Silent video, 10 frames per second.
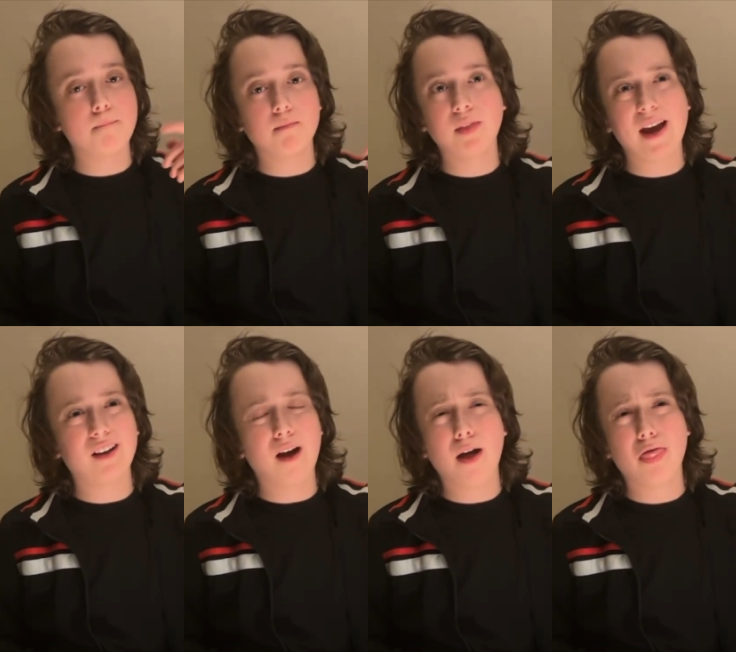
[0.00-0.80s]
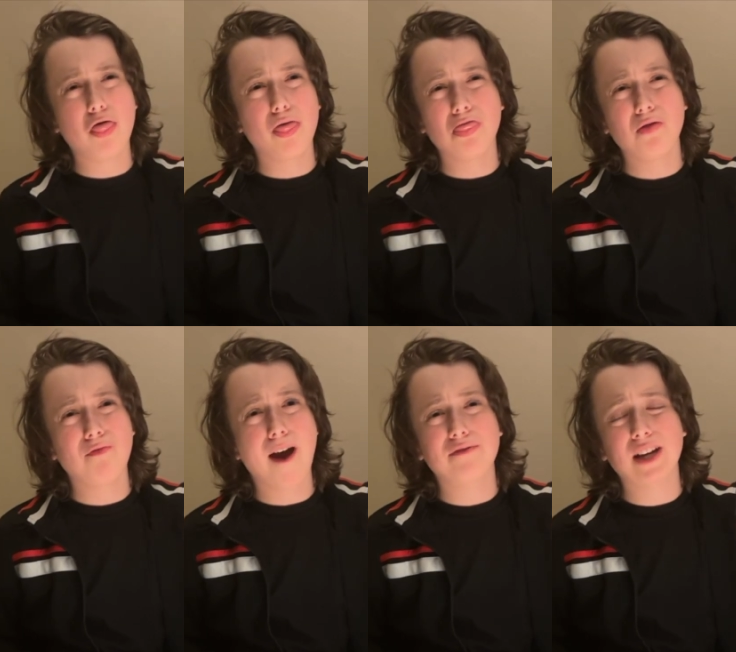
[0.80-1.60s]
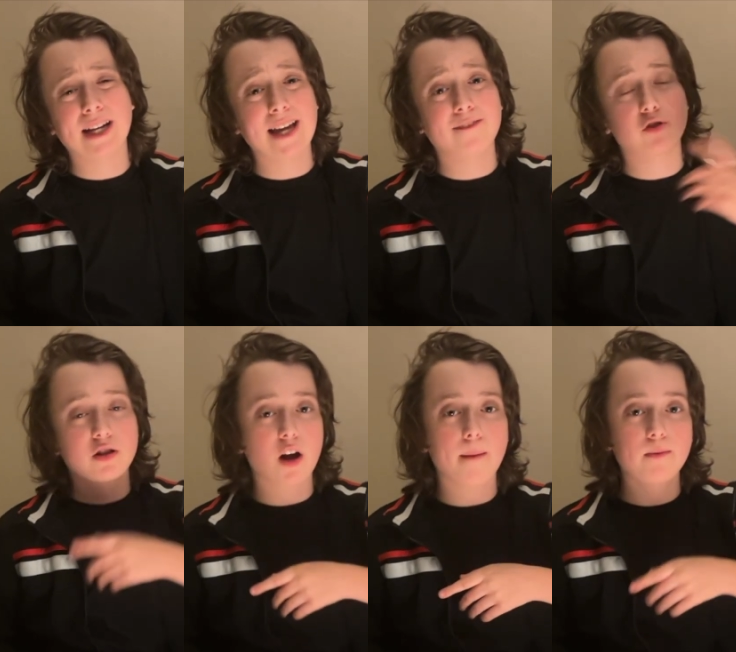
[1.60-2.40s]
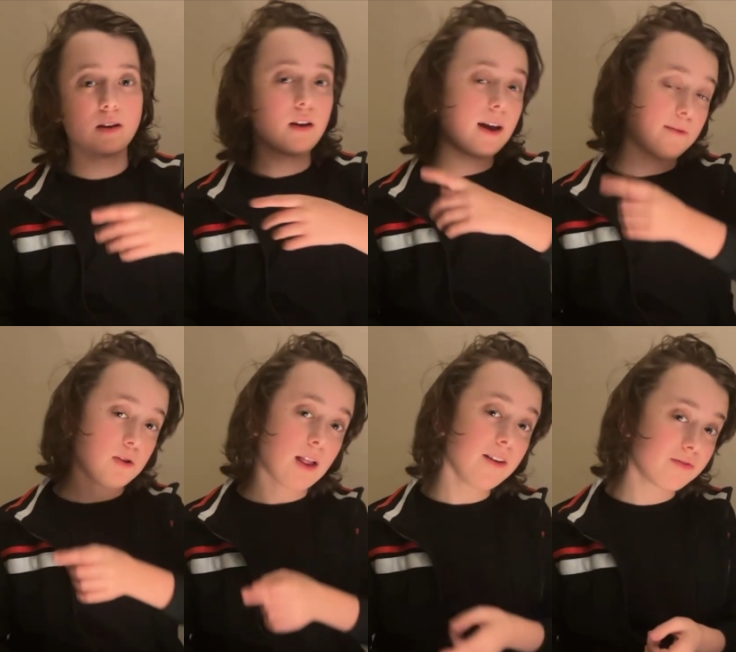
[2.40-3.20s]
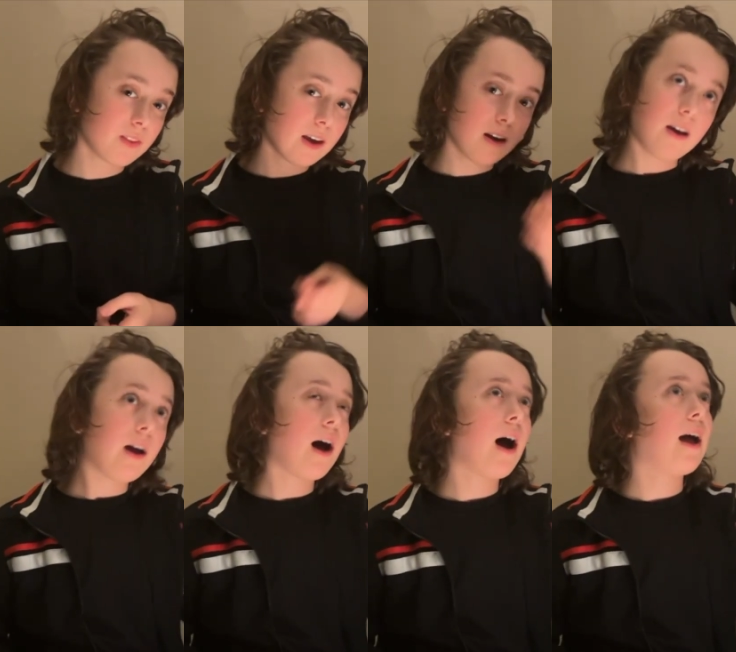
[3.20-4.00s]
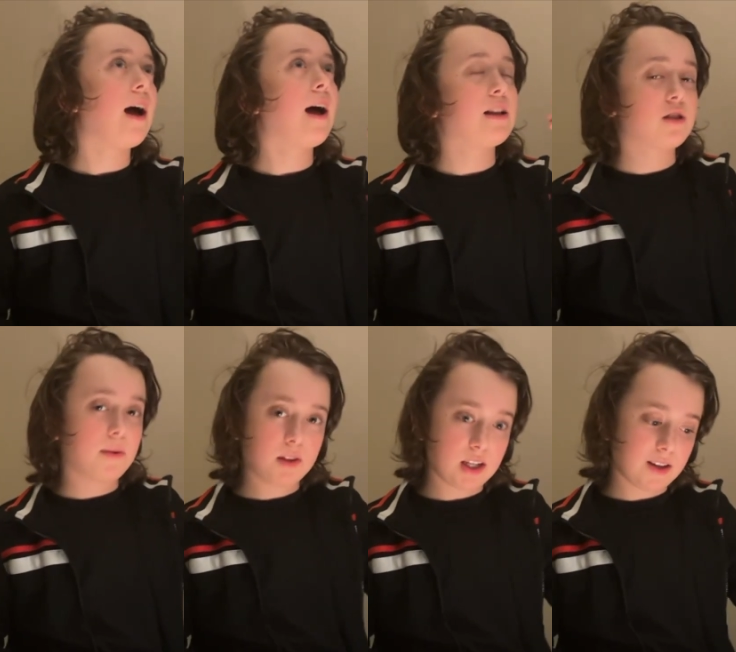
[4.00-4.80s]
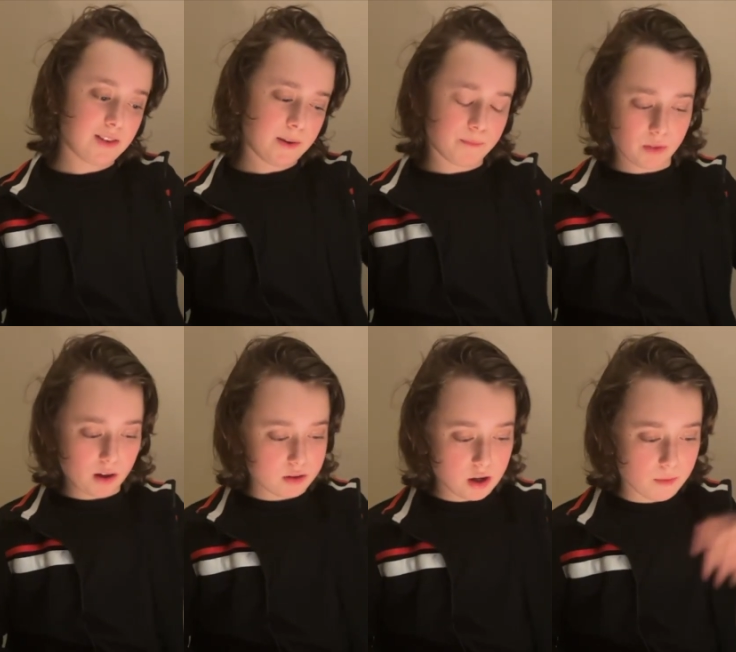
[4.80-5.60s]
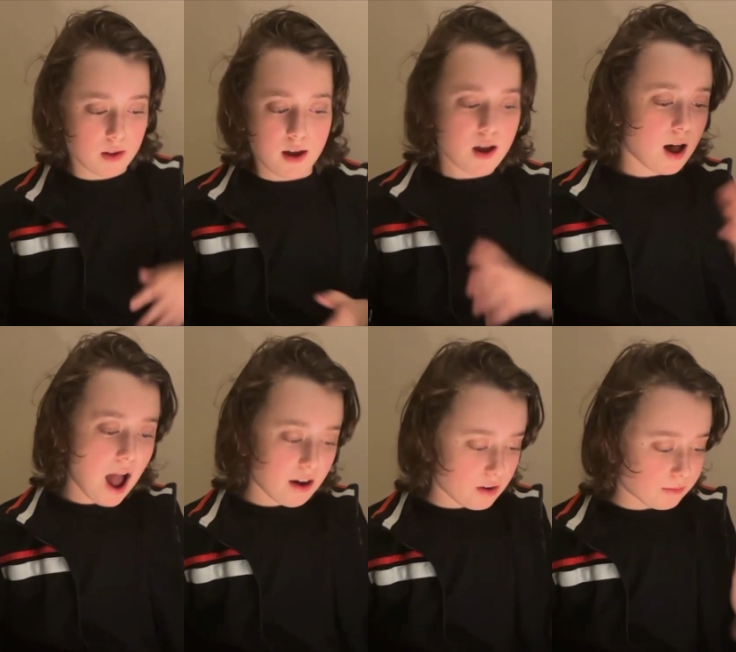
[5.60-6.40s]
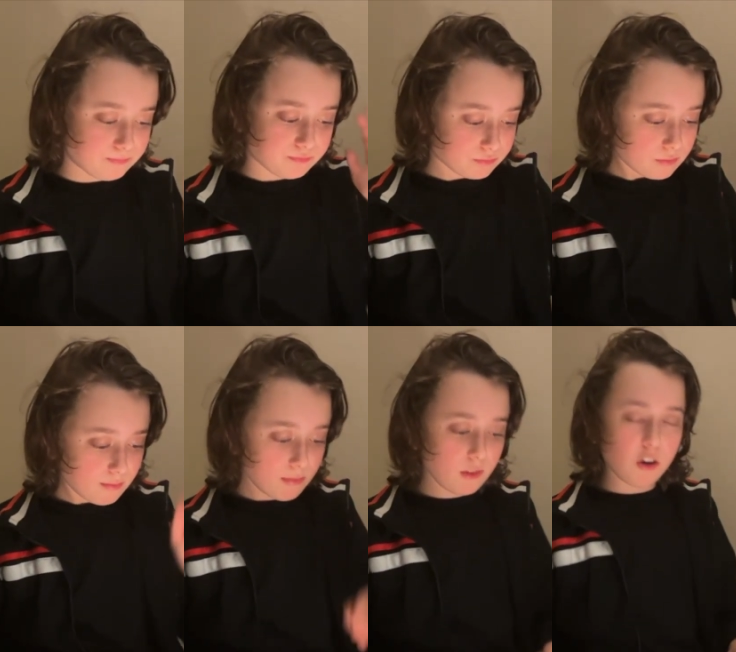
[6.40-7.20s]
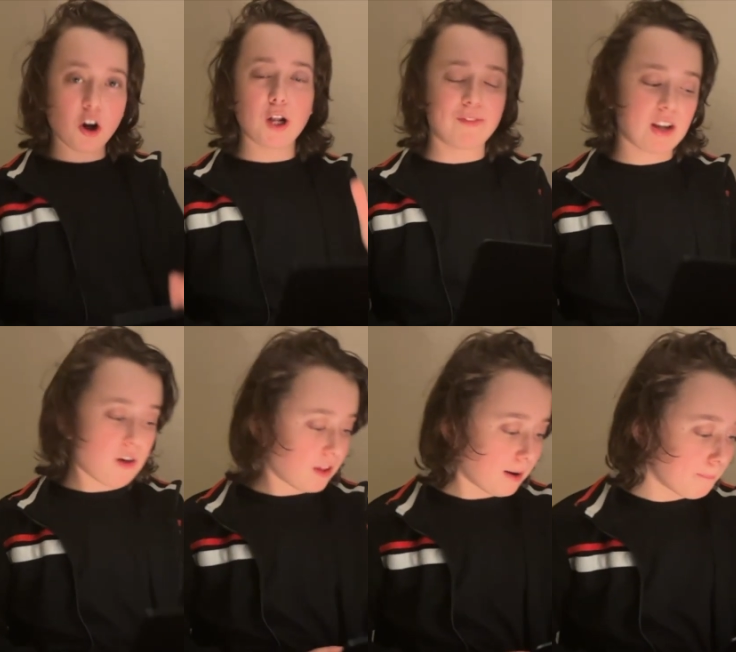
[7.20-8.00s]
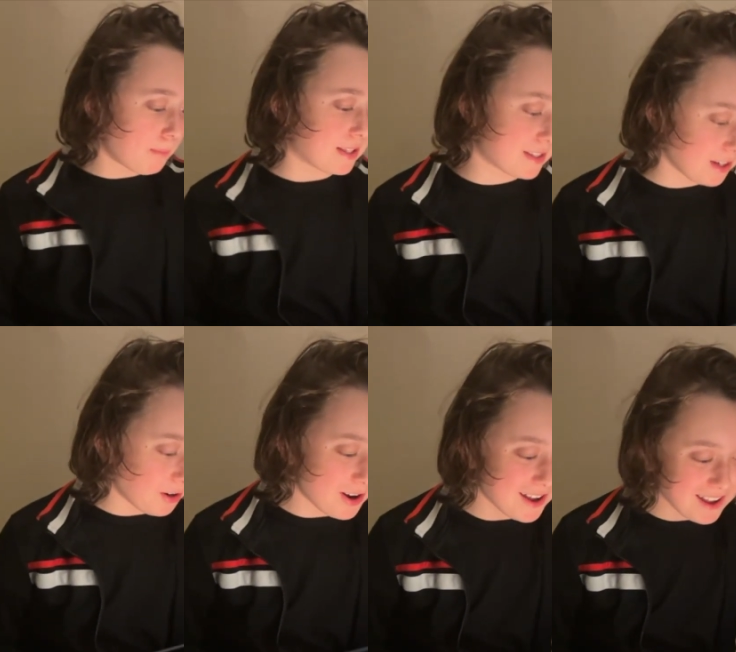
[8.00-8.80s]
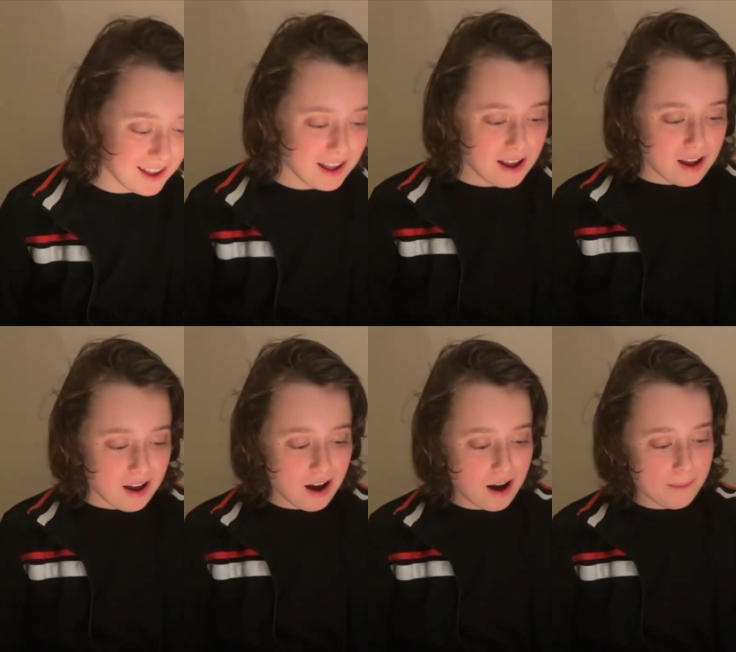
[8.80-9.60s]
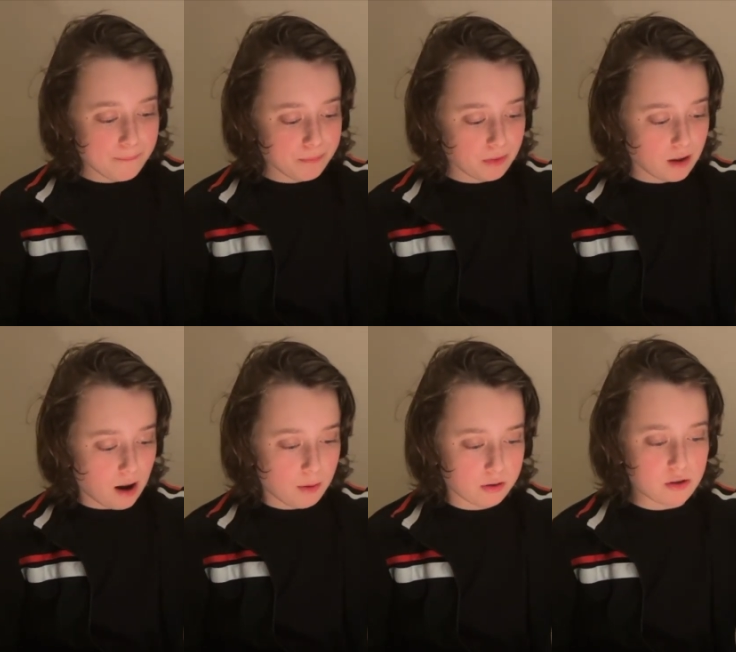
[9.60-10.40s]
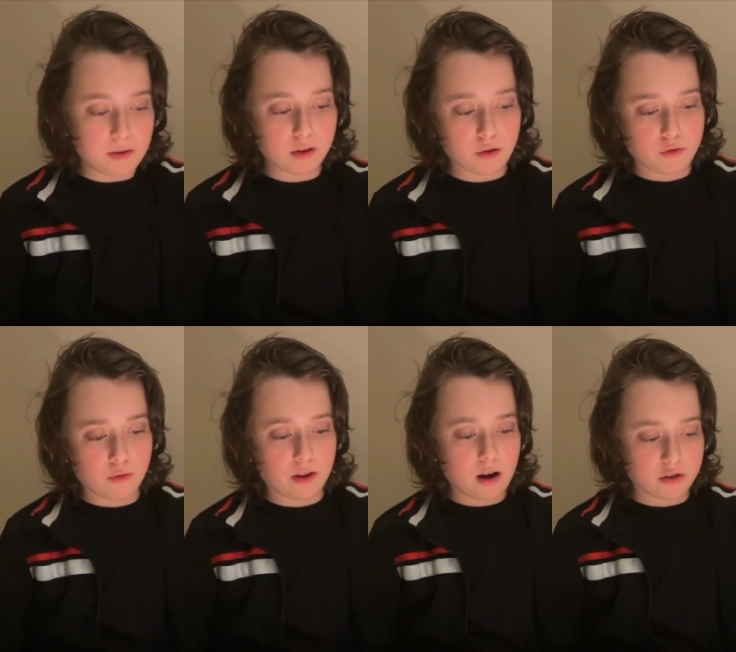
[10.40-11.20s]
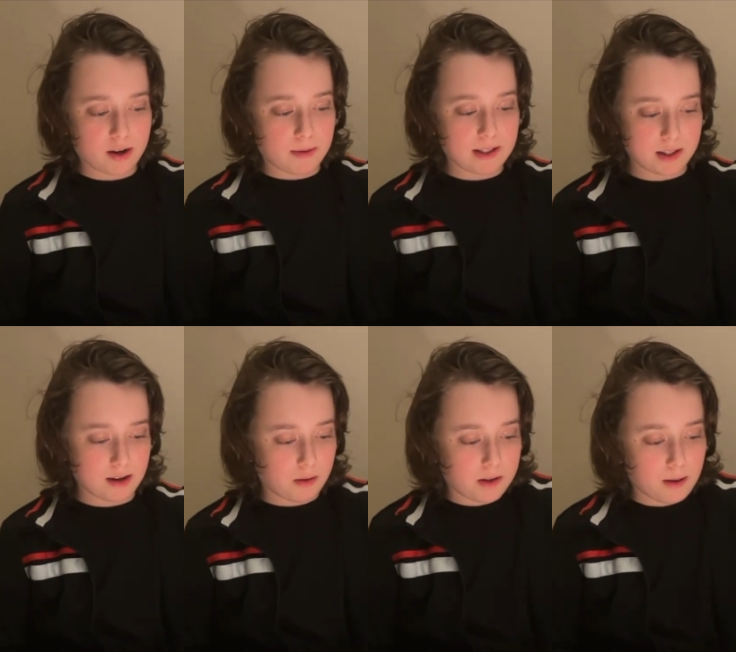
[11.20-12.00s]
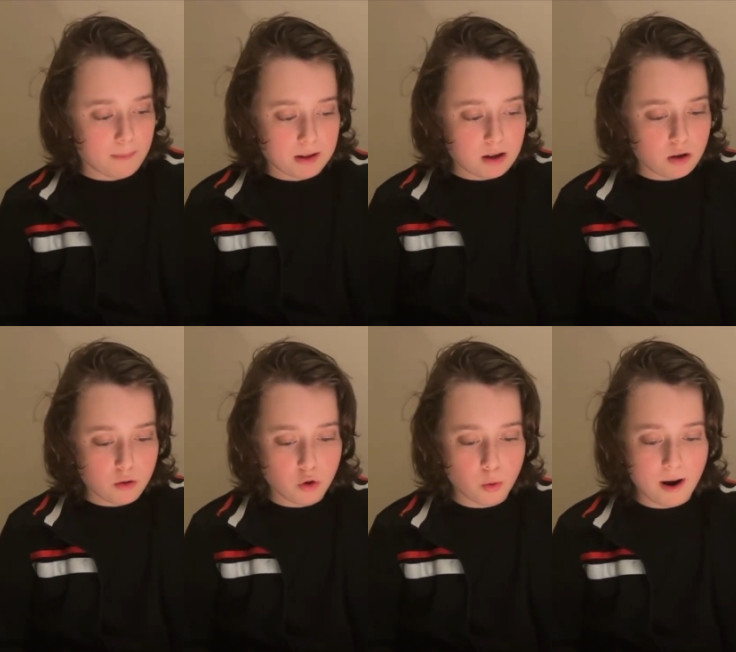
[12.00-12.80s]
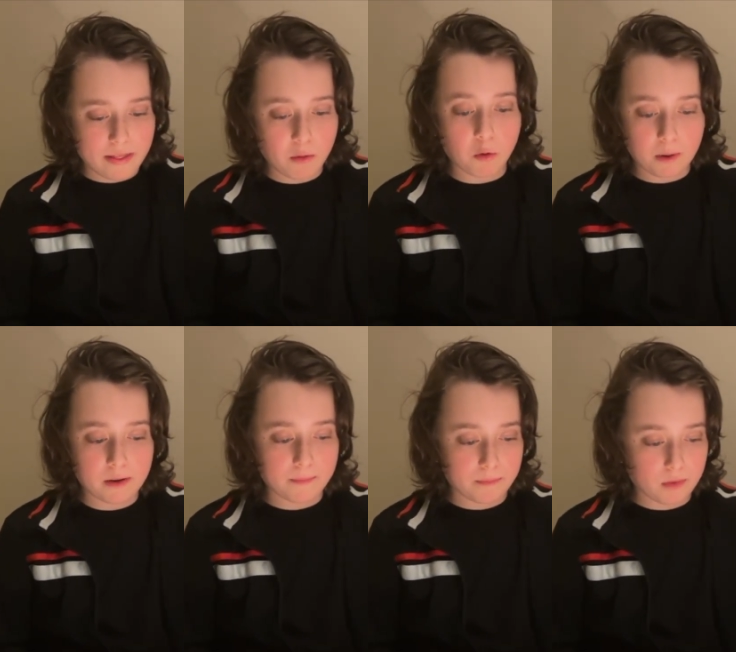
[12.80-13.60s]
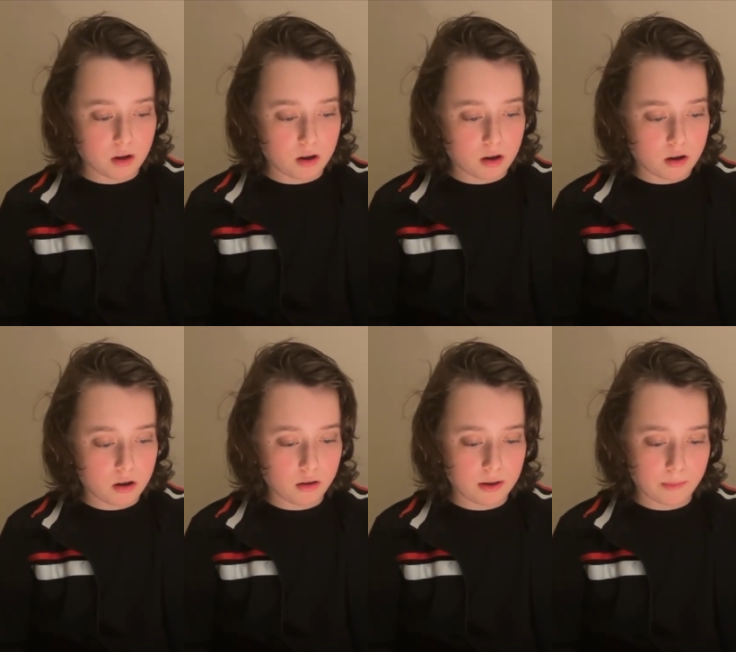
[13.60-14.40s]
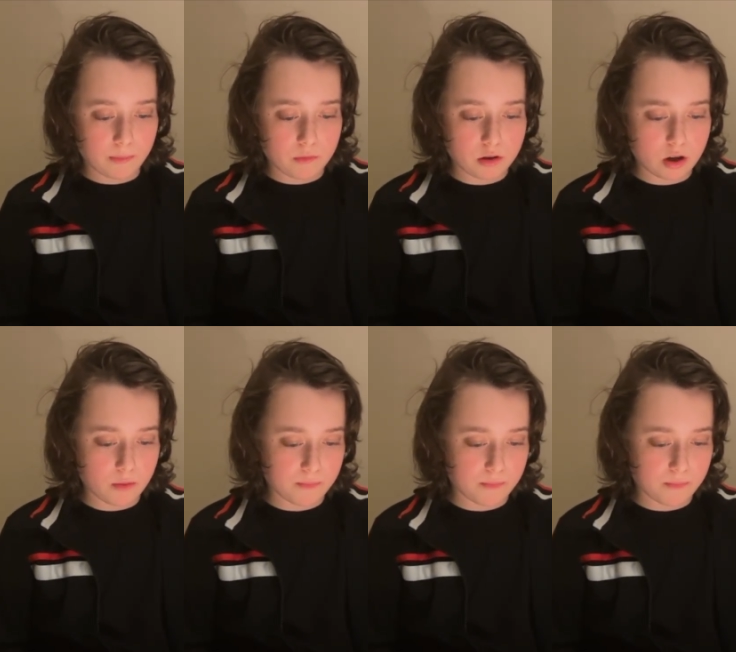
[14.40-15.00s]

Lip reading: Like 5 seconds after it stopped in real life, it stopped on the TV. So I don't know. Could have been nothing, but still. I want to go through the Oscar nominees, and I'm going to tell you who I think will win. Okay, so